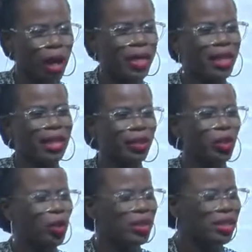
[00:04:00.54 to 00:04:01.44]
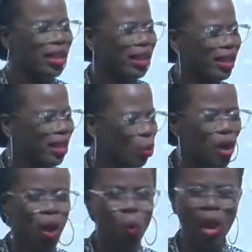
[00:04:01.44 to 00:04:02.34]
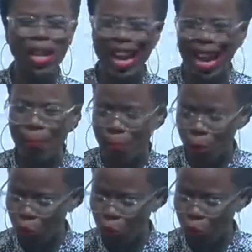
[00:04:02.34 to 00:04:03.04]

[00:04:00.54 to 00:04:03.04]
I heard Claire, the Lord said, we are well able